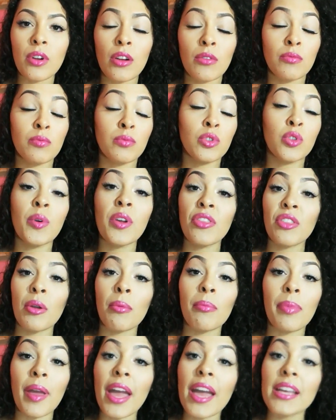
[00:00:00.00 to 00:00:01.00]
or doing their
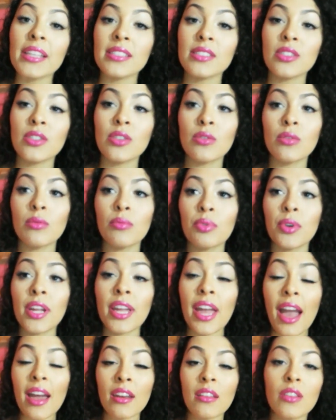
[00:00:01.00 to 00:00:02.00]
best to break
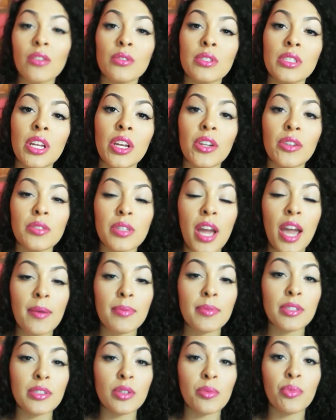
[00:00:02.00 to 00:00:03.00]
out of those
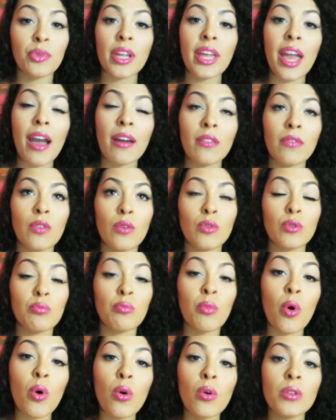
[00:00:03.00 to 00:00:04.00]
stereotypes and to break out of those
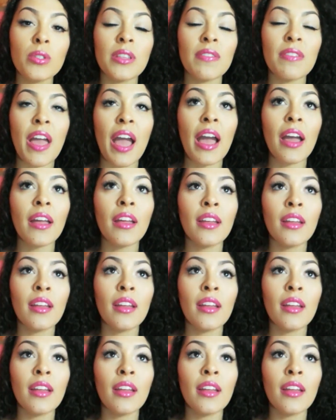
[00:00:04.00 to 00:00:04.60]
molds, and that